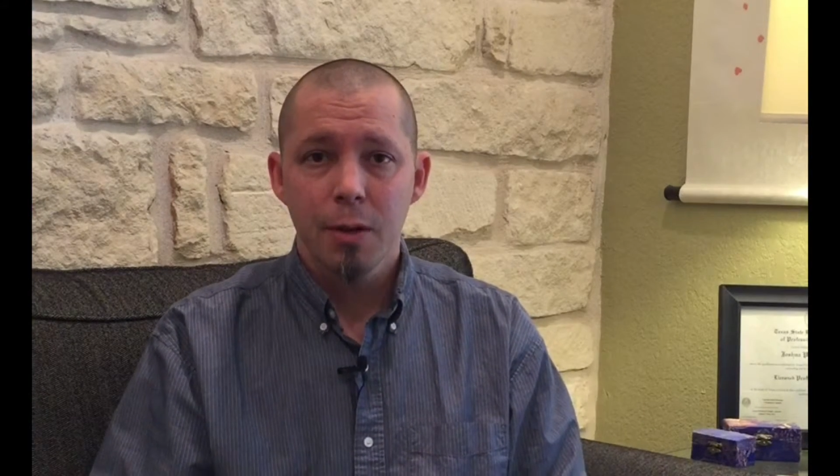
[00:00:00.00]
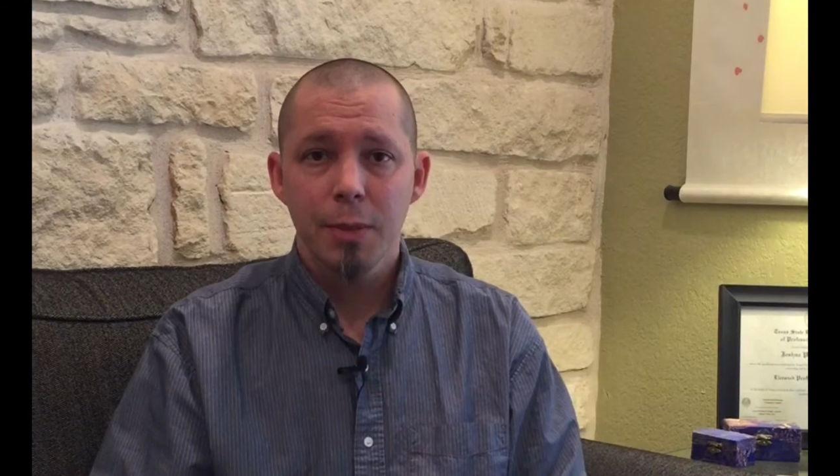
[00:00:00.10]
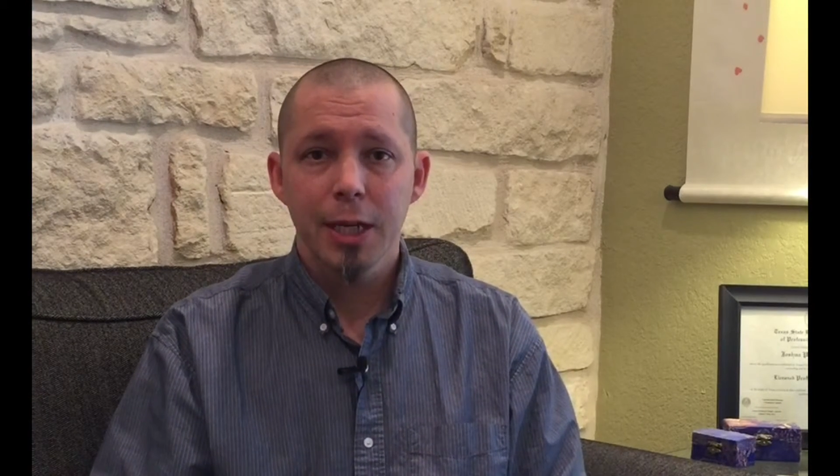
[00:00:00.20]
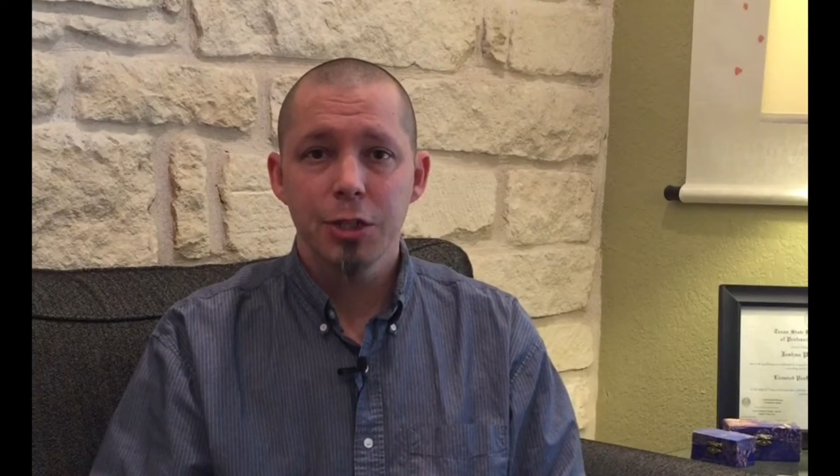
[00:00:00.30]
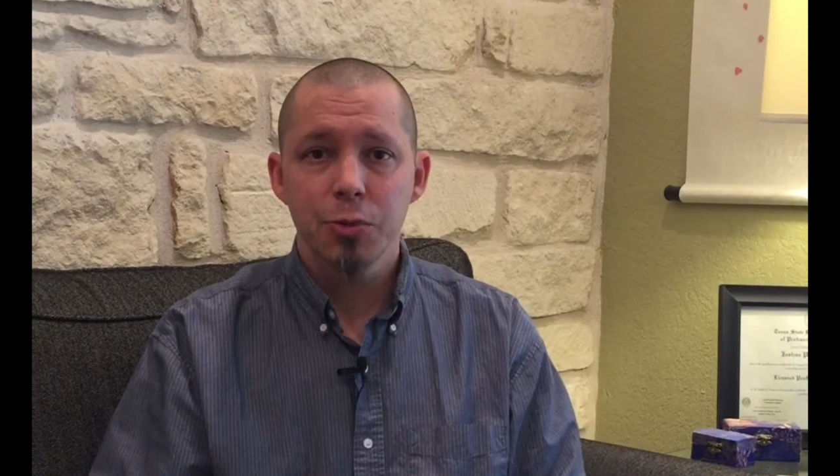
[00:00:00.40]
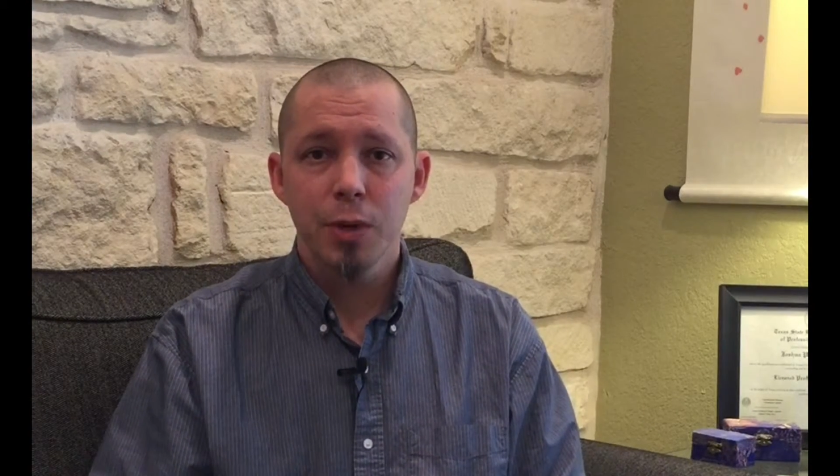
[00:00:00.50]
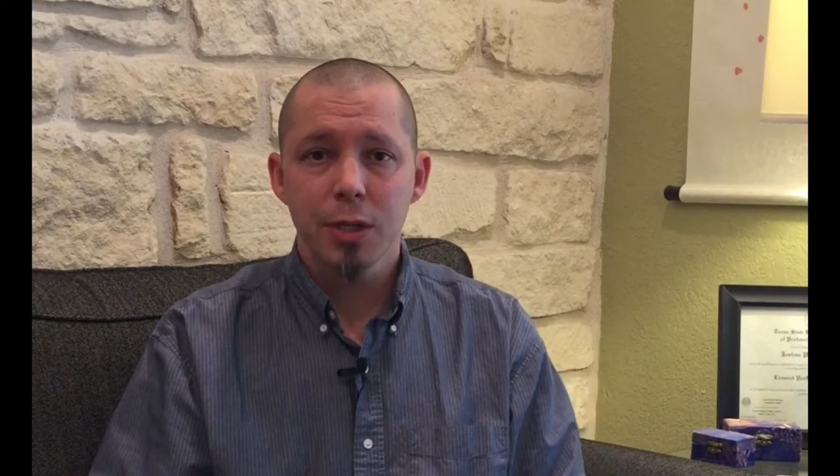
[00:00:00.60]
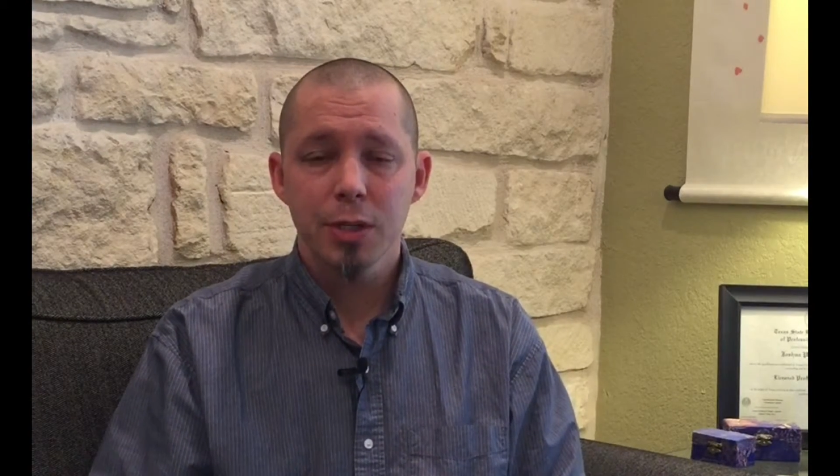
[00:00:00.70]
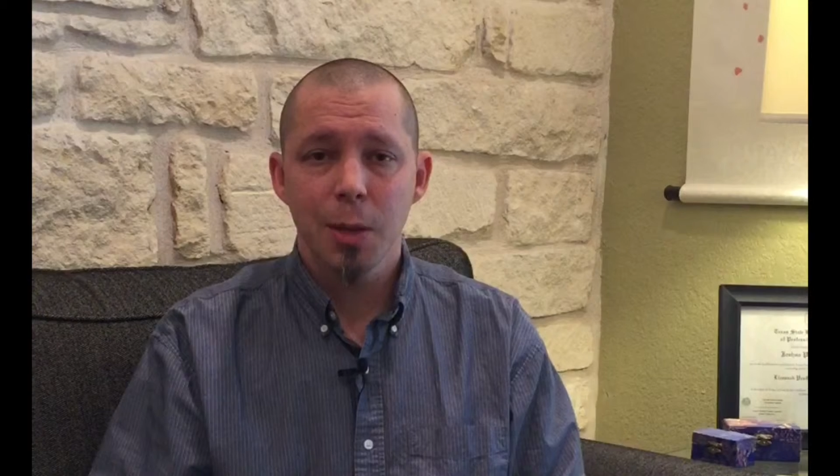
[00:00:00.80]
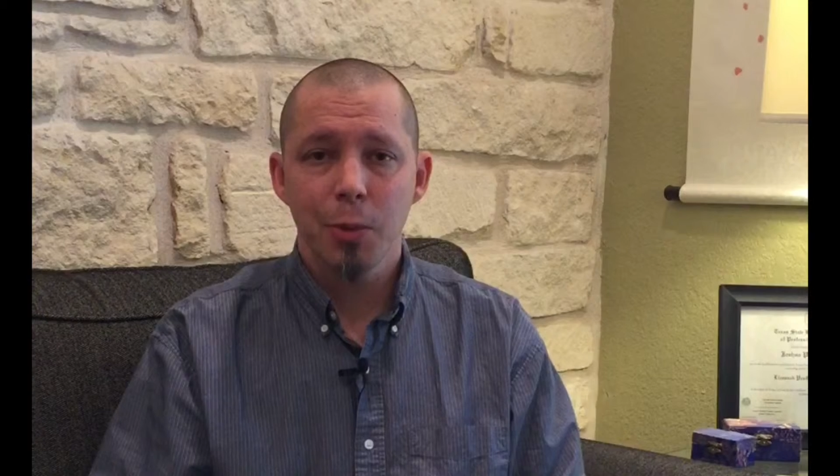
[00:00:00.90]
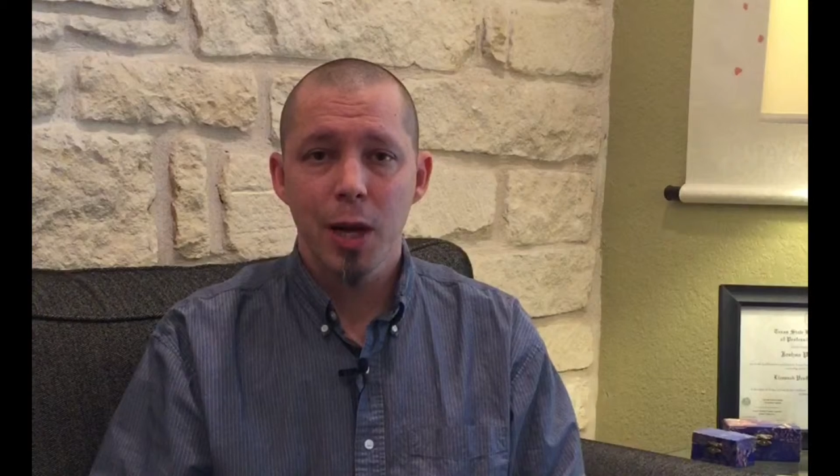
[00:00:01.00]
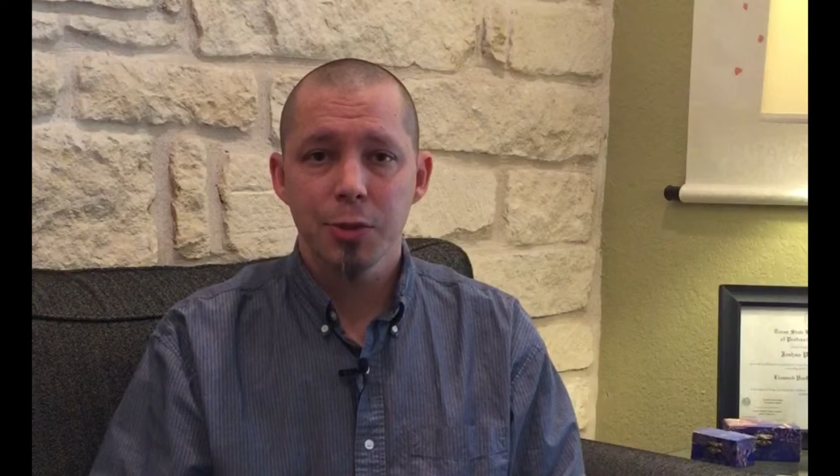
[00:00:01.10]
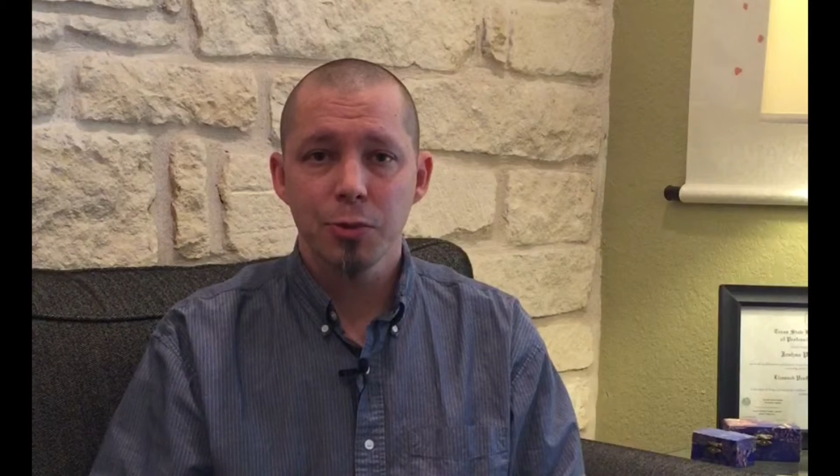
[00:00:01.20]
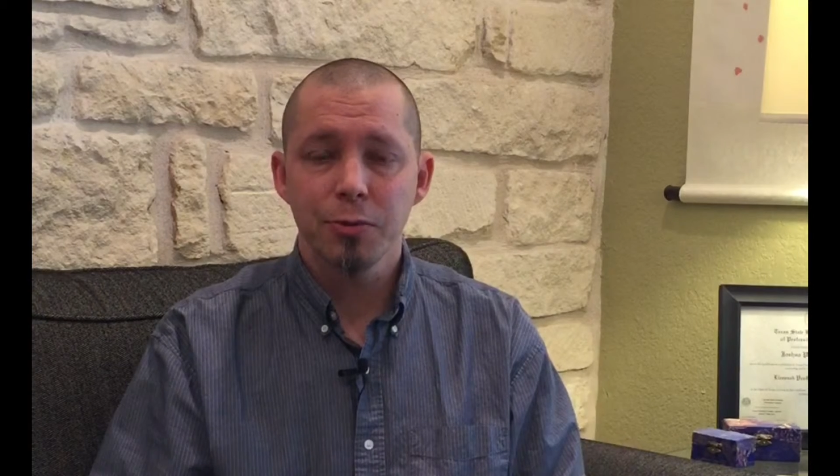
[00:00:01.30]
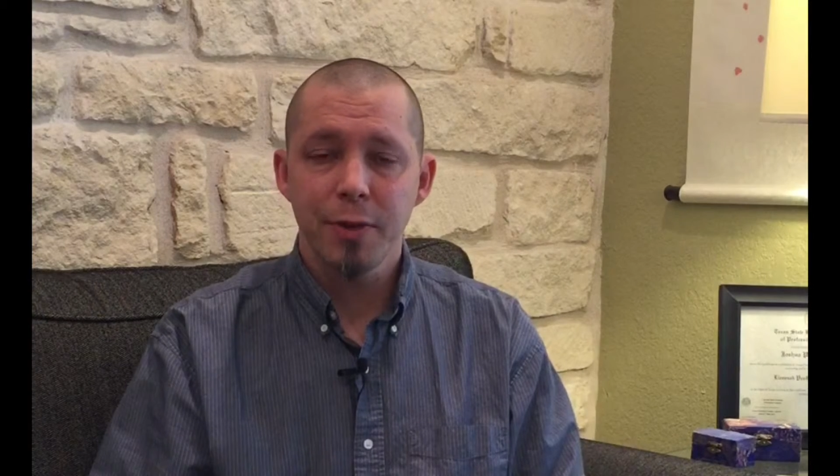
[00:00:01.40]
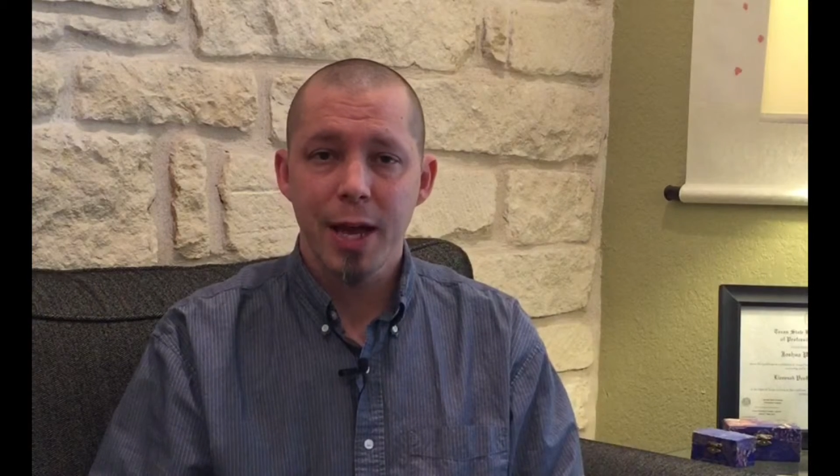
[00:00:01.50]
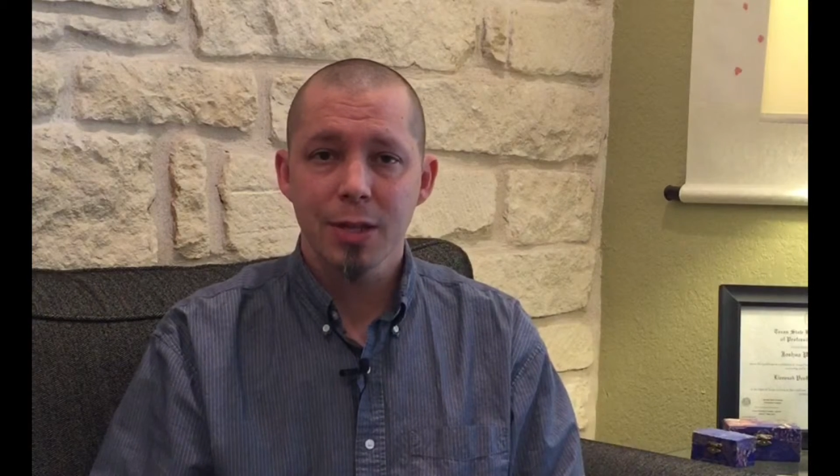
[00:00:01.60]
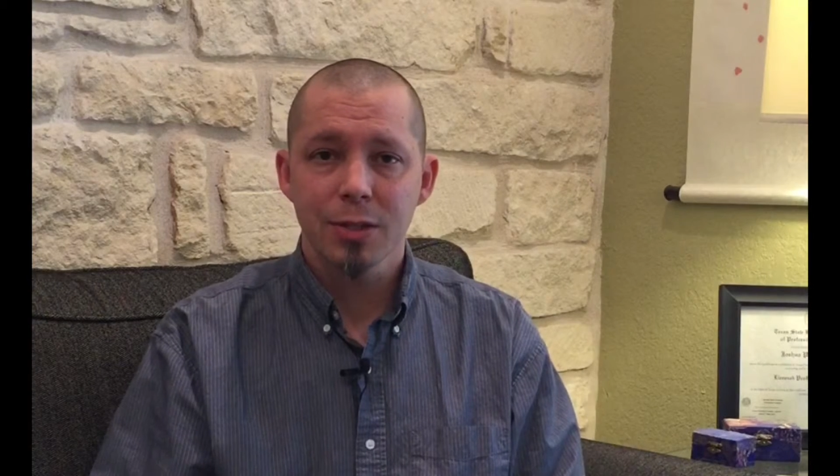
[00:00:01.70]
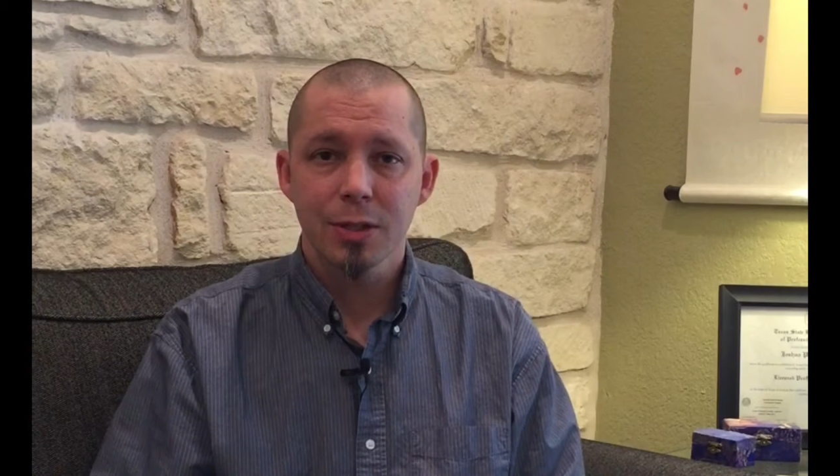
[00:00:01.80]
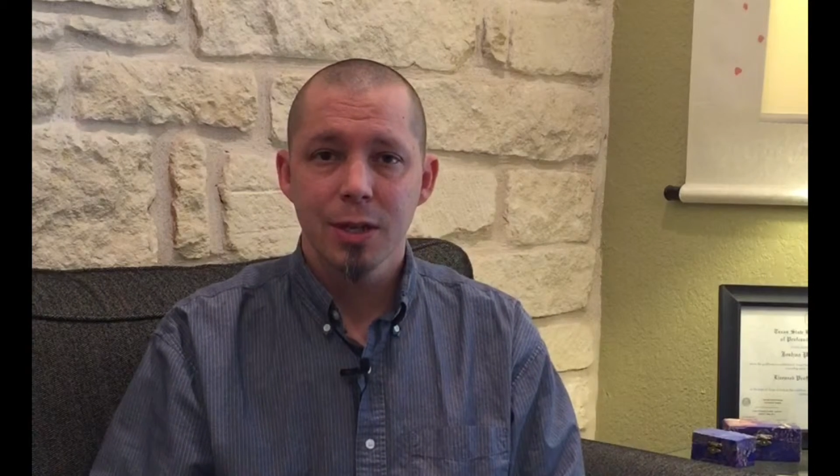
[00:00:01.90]
but I just want to summarize real
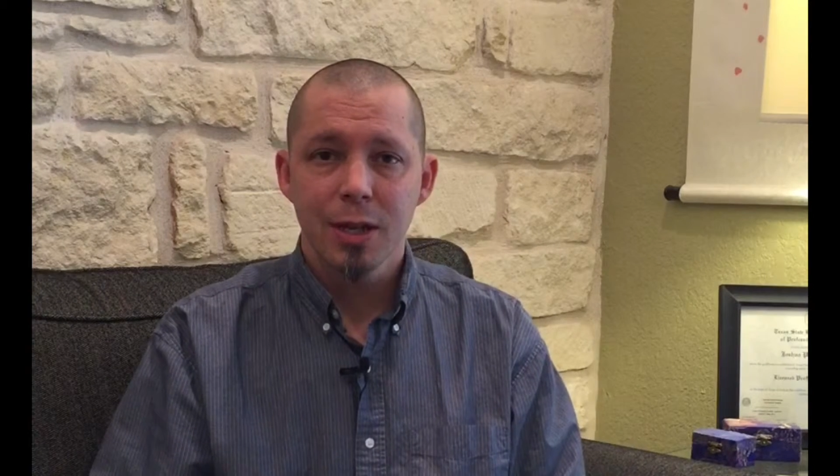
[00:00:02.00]
fast.